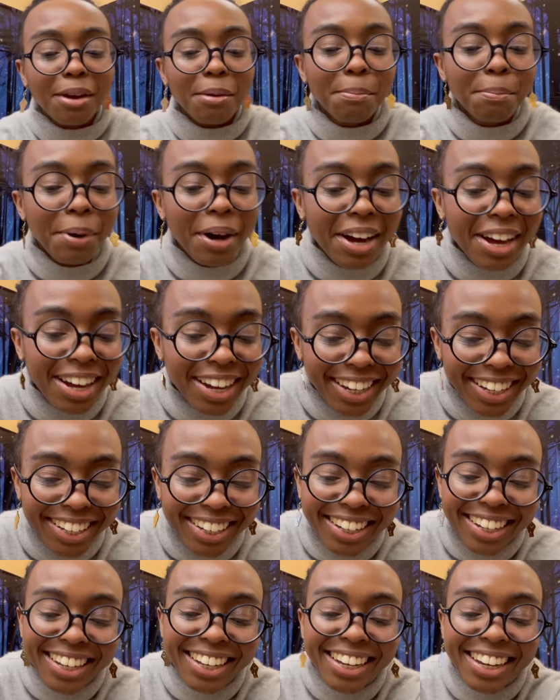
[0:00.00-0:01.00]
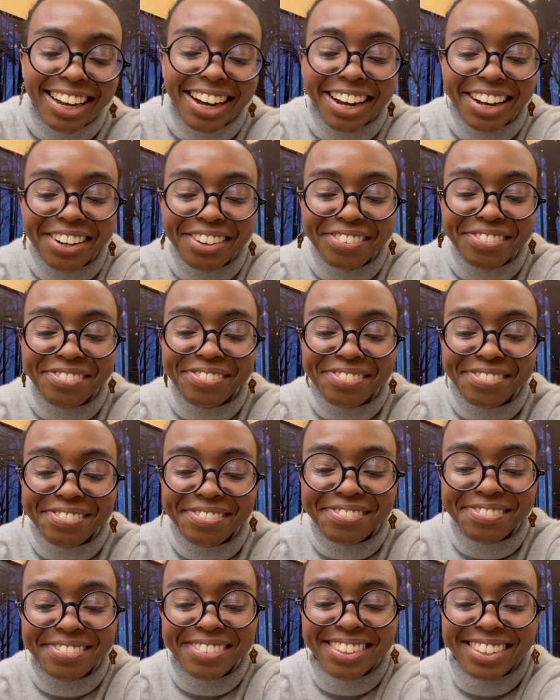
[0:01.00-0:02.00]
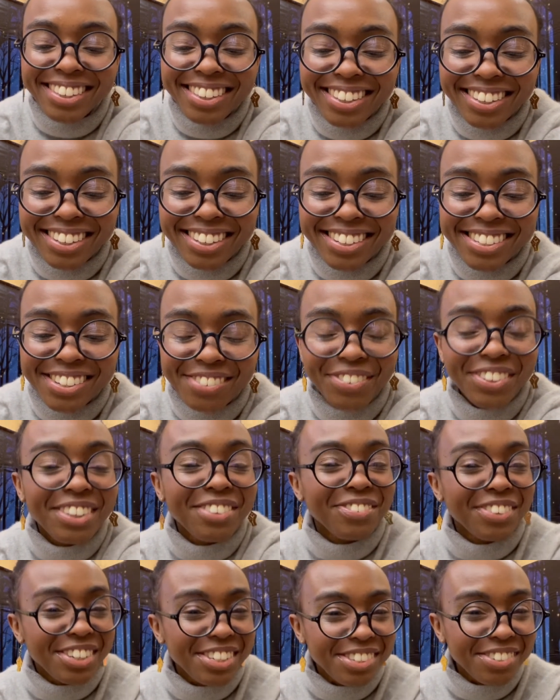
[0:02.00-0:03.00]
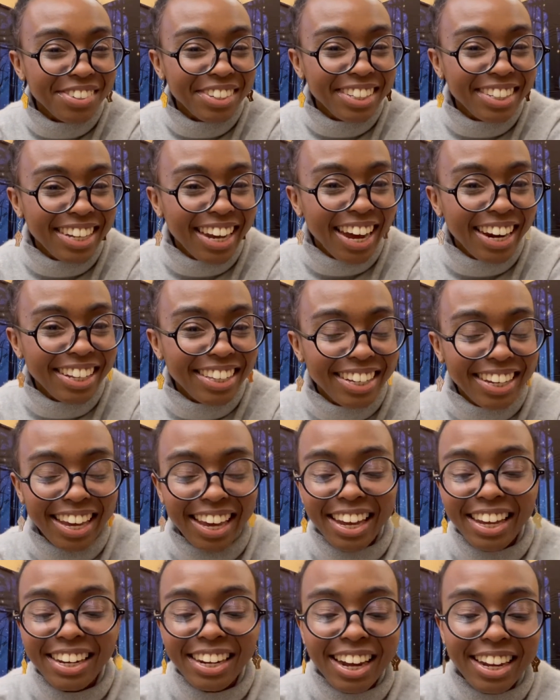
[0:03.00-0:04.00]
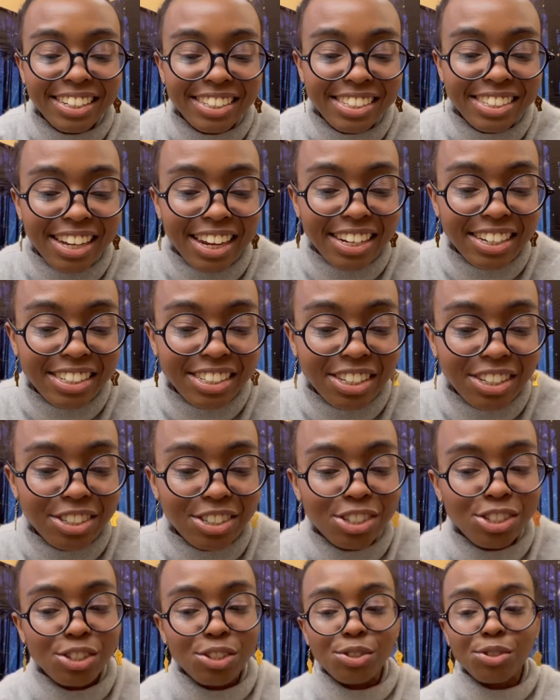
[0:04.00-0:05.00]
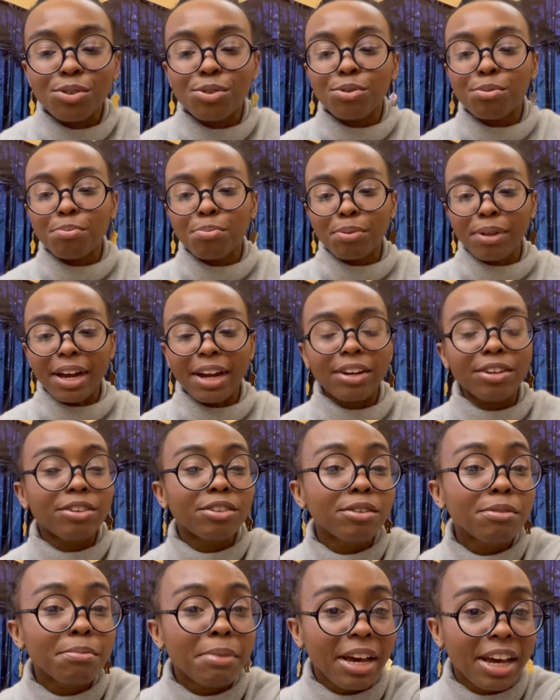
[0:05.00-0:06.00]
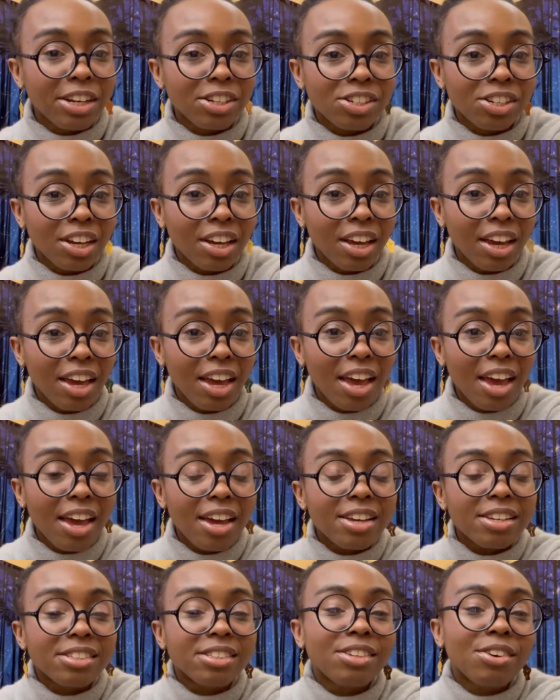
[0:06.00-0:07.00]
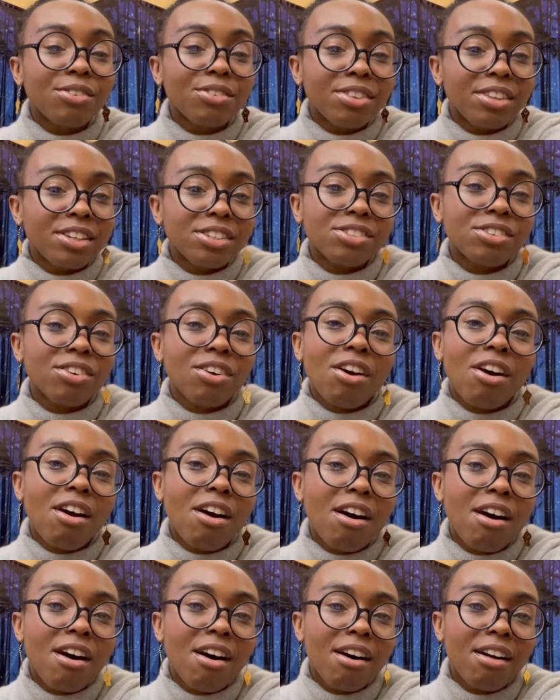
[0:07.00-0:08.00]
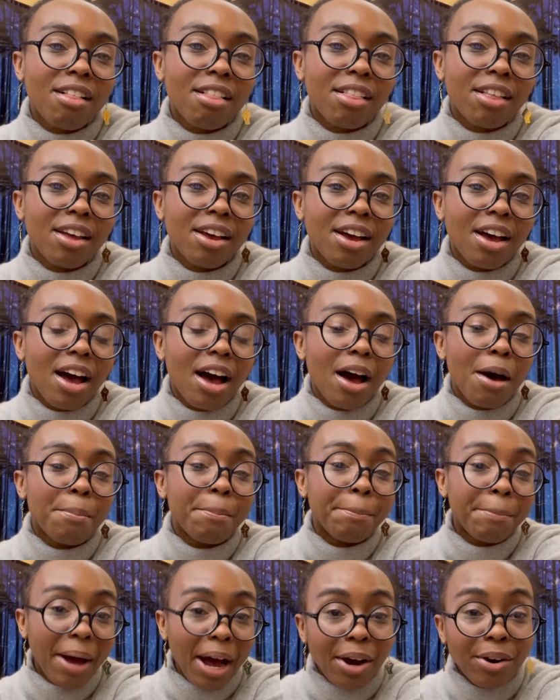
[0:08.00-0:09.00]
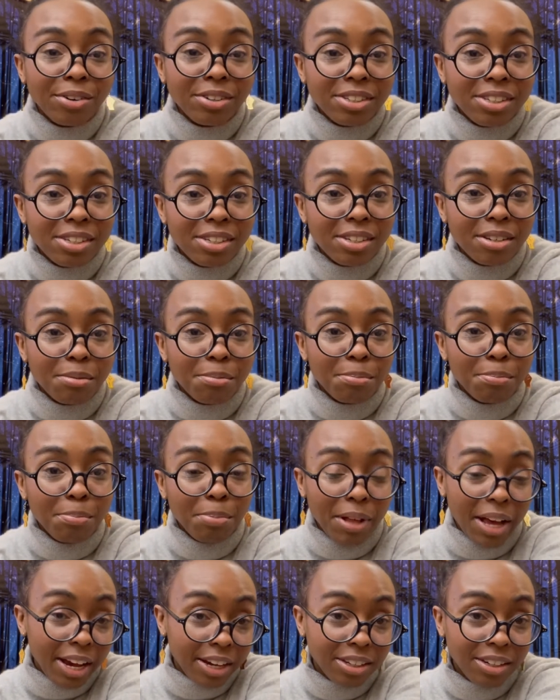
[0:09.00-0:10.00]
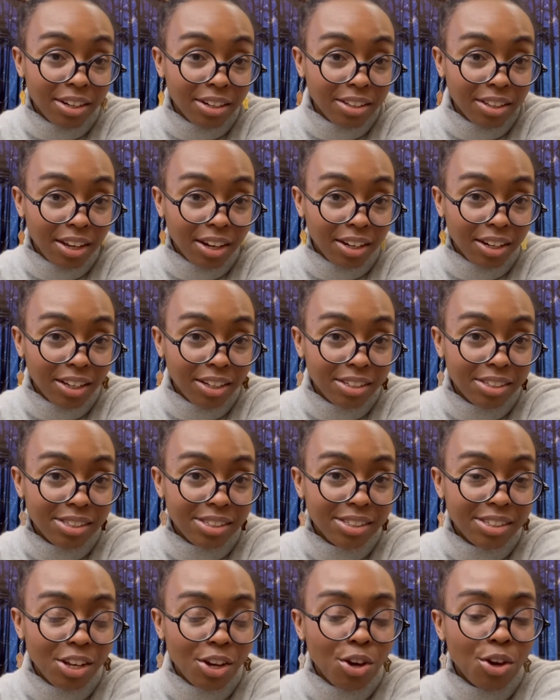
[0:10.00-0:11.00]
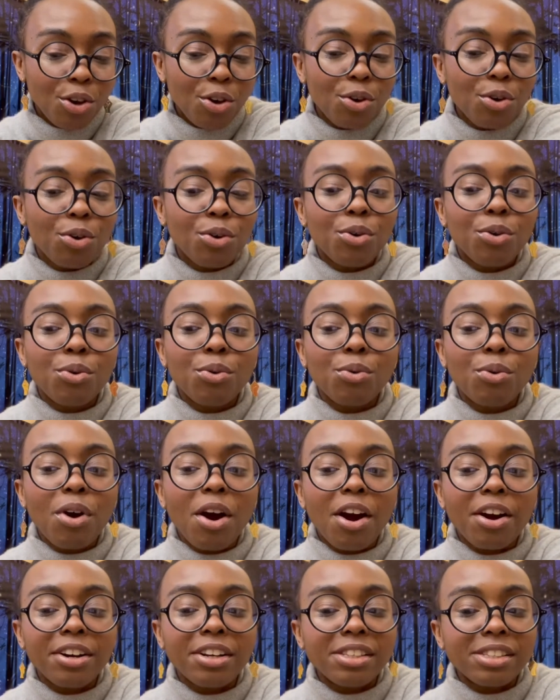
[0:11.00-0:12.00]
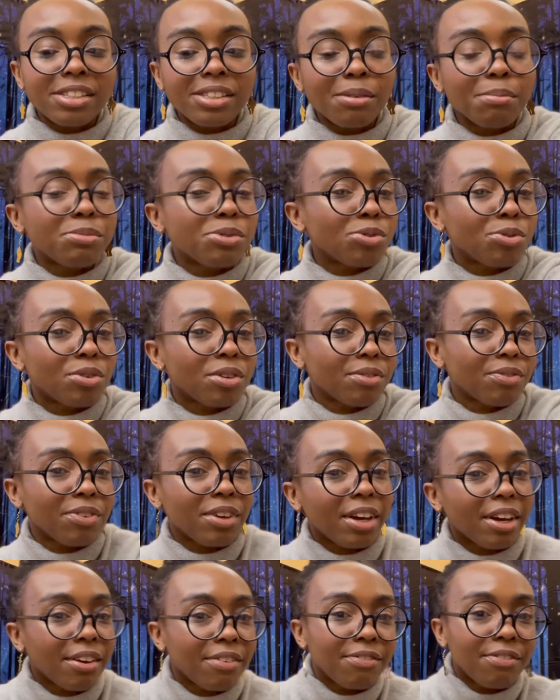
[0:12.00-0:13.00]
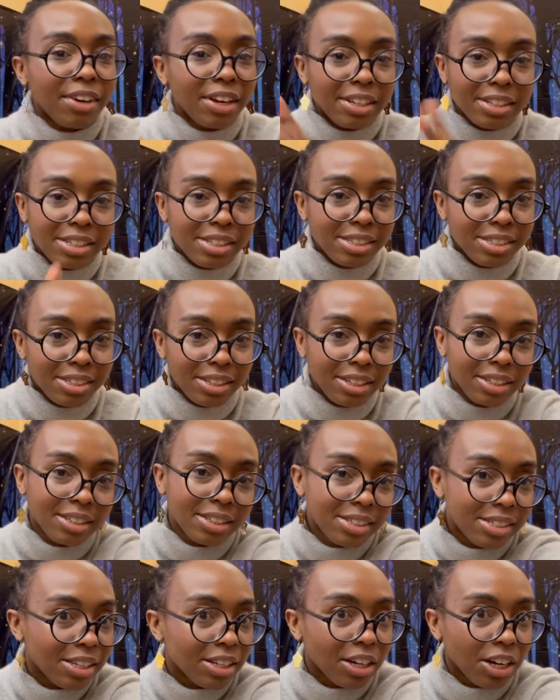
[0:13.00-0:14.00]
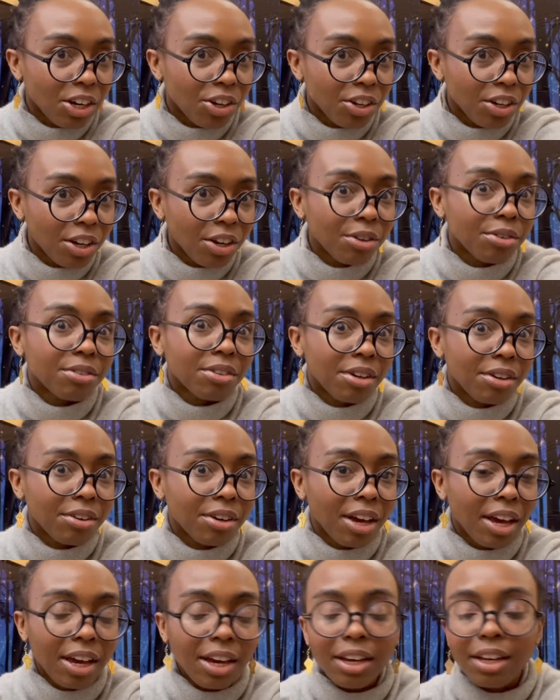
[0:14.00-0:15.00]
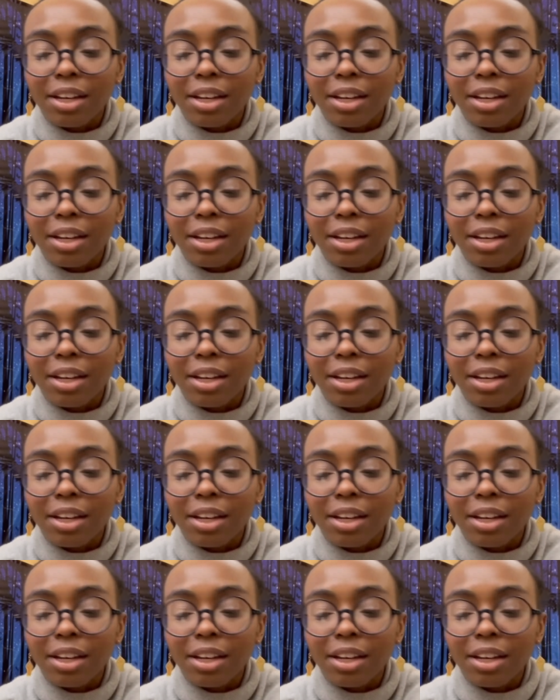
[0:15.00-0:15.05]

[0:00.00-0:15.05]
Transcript: But, um, so for the first one, out of the gate, I decided to do Black Girl Magic. So these are all about black young ladies who are in some sort of like fantasy scenario, okay?